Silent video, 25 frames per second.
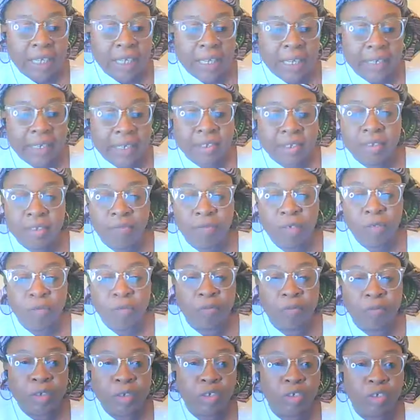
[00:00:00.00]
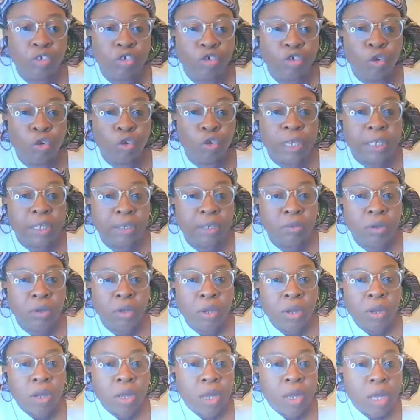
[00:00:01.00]
18th. Feel free to join.
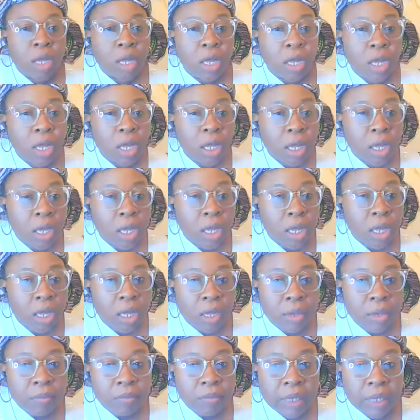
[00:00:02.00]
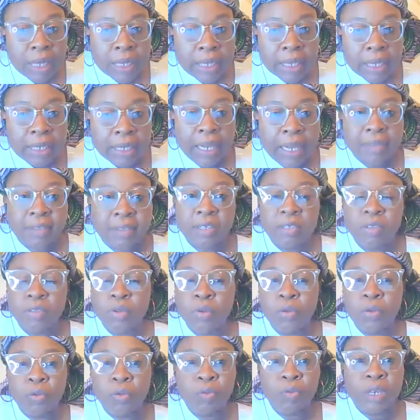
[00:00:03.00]
Yeah, that's it.
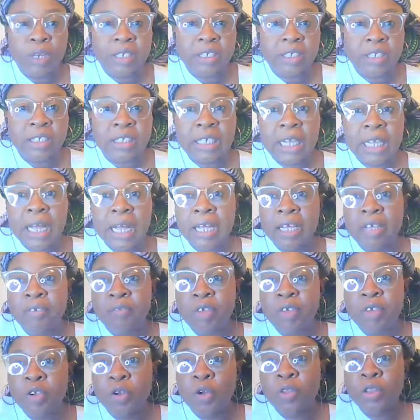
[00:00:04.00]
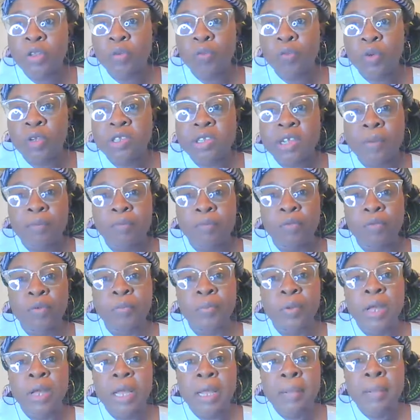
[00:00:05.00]
So register. If you're not on the WhatsApp
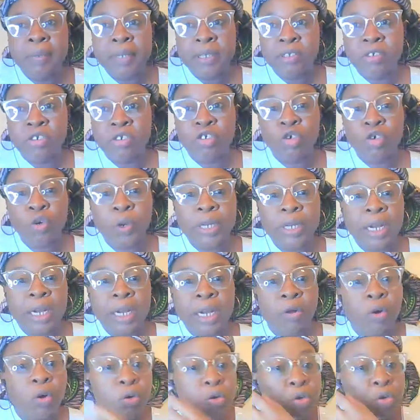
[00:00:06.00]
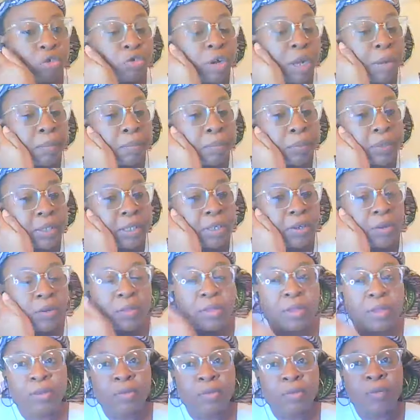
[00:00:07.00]
group, please join. I'll also try and put it
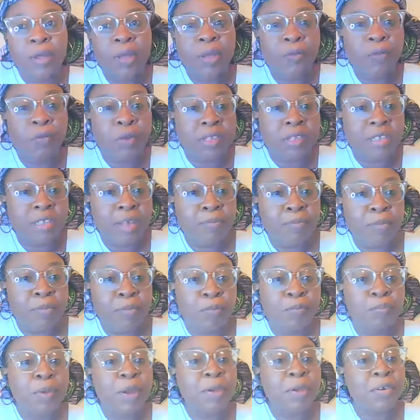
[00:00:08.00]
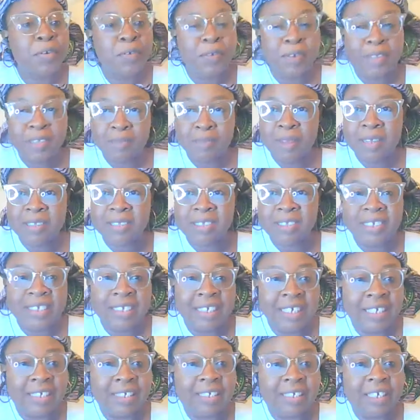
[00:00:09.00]
on the WhatsApp group. Merry Christmas,
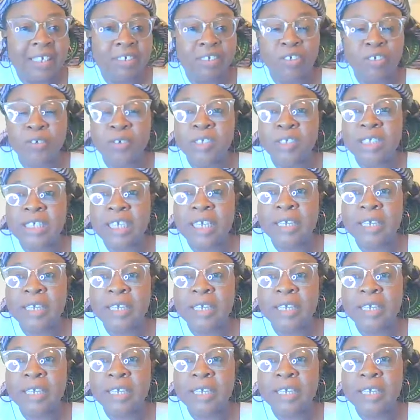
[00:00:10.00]
indeed. The show is